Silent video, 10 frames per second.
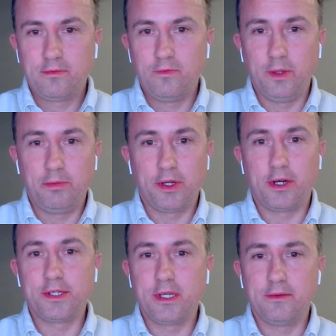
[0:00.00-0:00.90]
we put
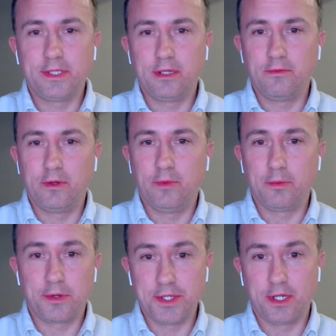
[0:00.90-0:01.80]
ourselves in when we
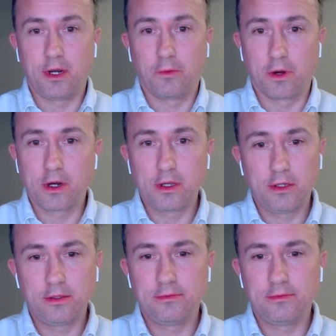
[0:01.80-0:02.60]
present our work.